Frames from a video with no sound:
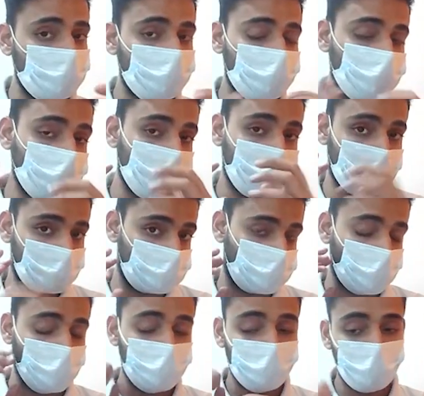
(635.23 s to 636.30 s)
to the next
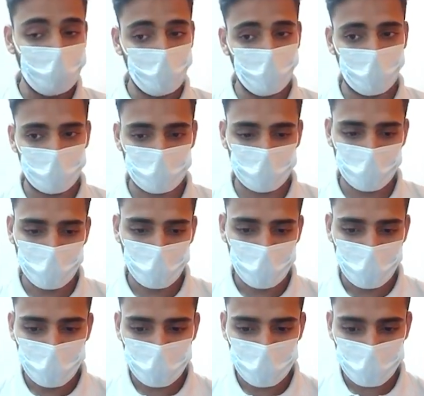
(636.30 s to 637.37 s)
of previous.
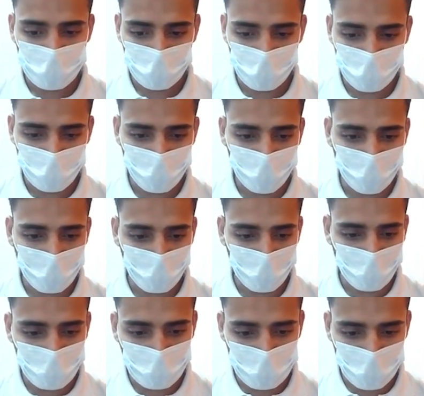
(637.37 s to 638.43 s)
So
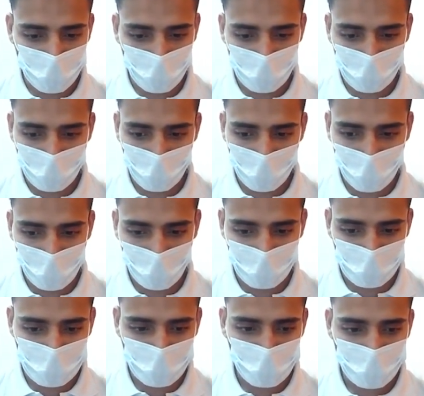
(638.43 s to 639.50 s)
previous dot
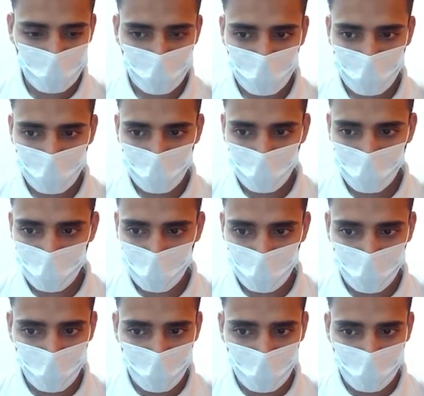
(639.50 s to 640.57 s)
next
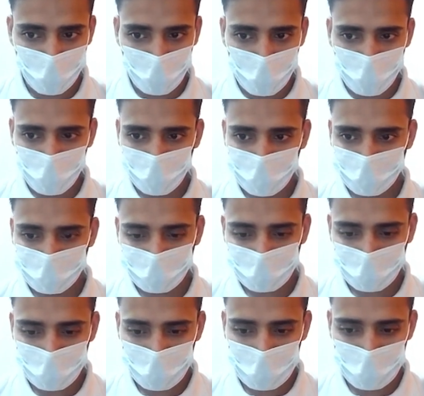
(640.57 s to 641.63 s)
will be
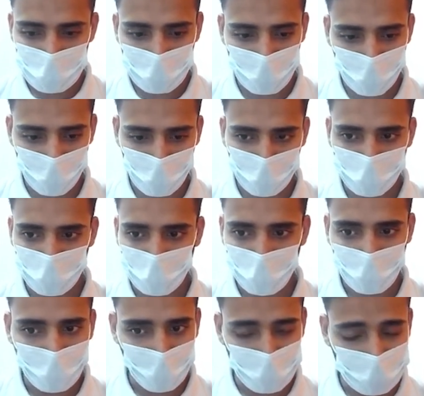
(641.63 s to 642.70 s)
C1,
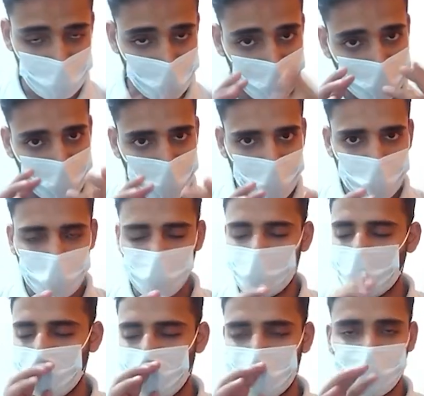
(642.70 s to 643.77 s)
and C1
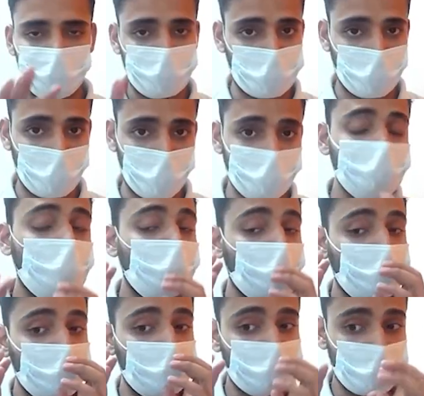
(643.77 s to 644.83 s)
will sorry,
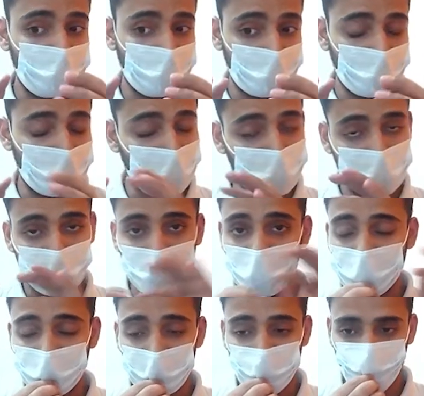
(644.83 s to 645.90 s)
C1 will also move
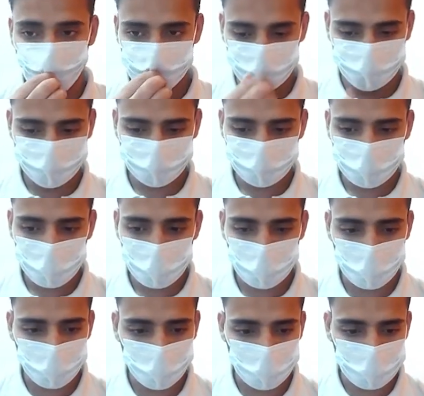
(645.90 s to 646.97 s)
forward. So
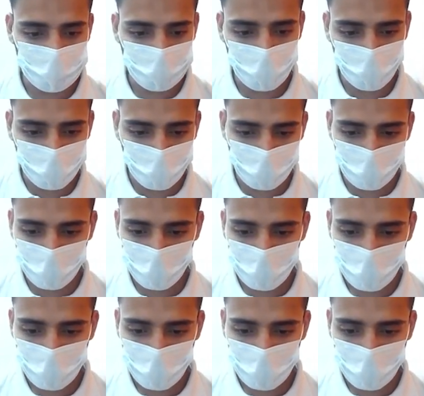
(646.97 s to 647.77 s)
C1